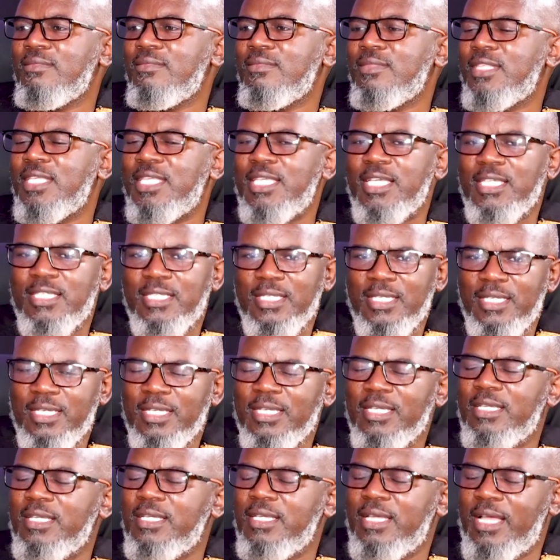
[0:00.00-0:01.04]
They just,
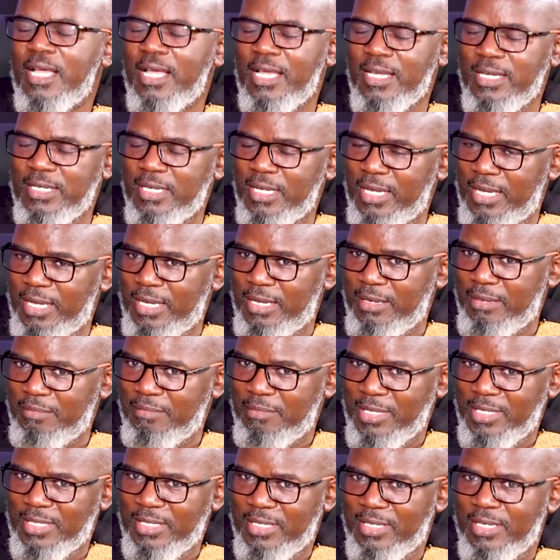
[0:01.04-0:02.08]
and
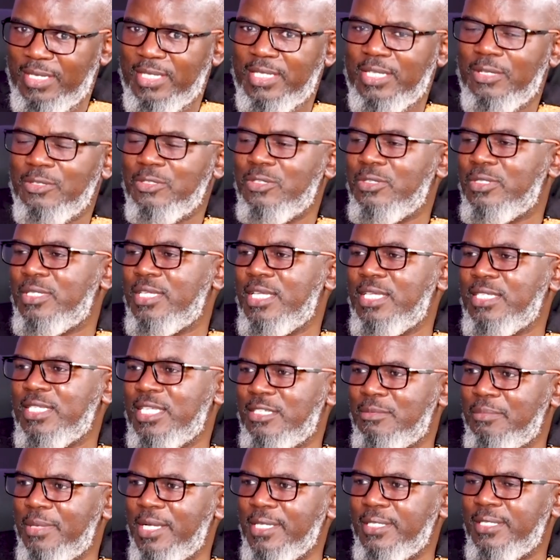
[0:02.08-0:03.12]
Mother Teresa also says as
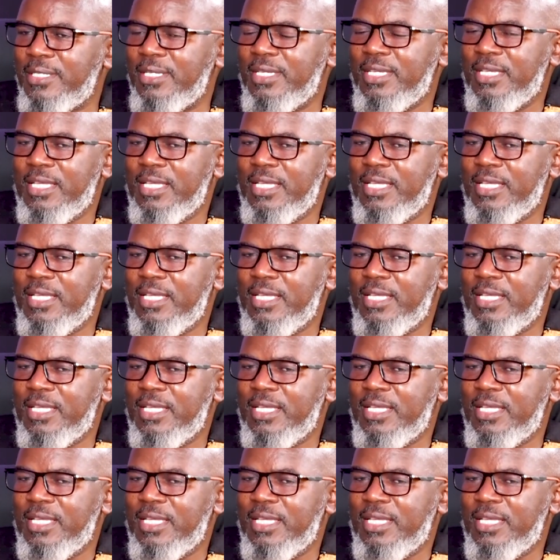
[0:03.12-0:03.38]
much,